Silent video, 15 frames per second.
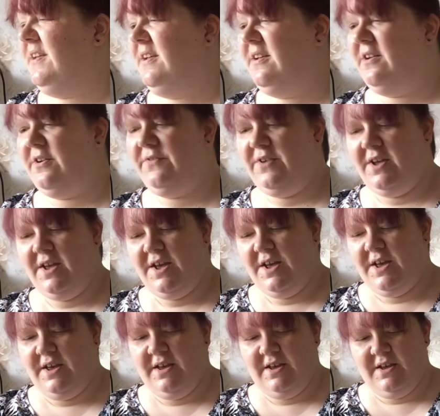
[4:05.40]
think of.
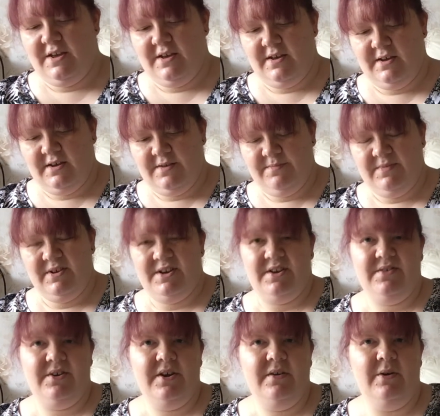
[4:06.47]
I
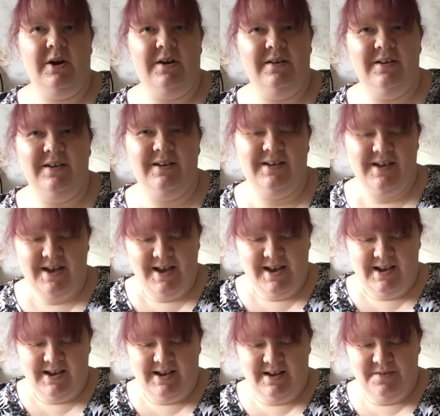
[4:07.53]
don't know.
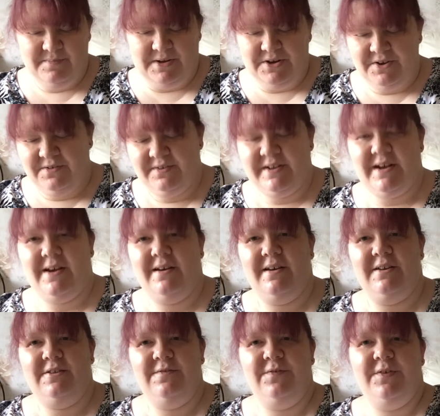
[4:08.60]
My new start,
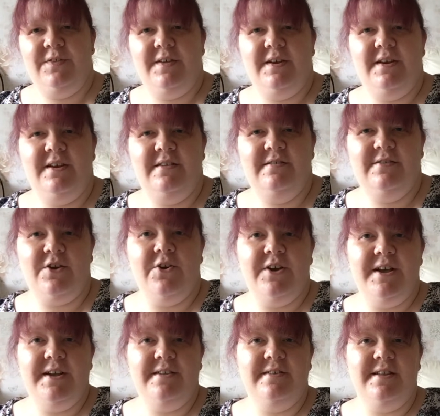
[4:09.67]
it's for the
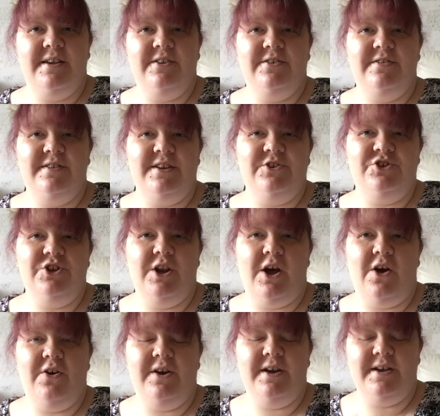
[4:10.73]
stocking stitch
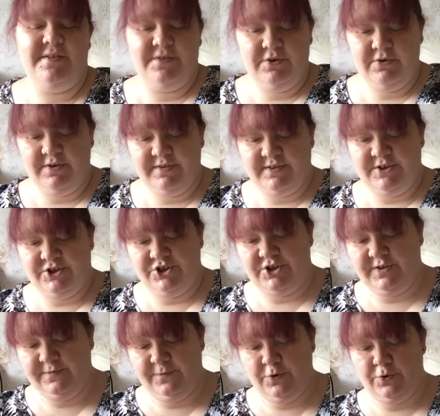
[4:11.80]
along in the Cross Stitch
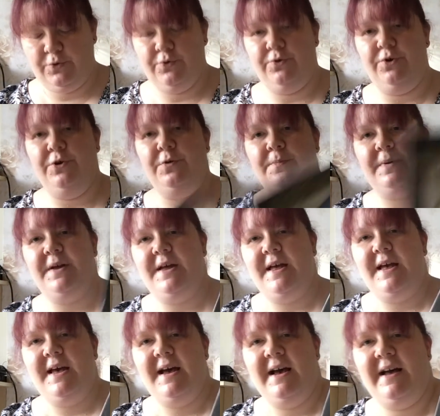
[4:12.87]
It's Fun group.
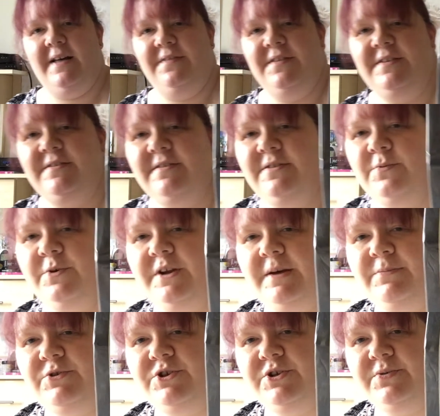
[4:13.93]
And this is the one
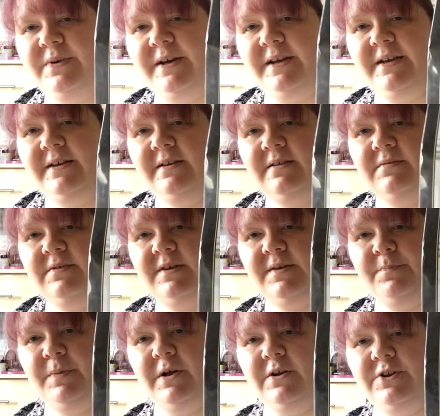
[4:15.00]
I'm doing. I
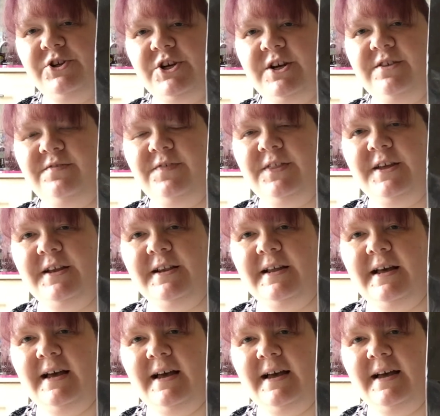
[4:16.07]
apologise for the
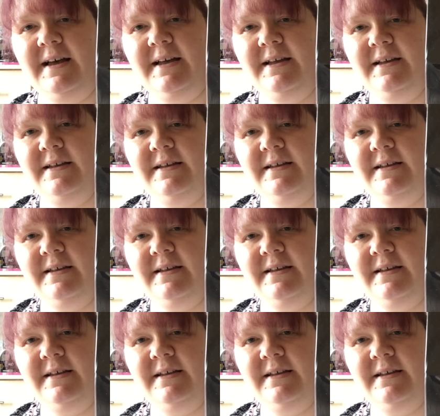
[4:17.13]
glare.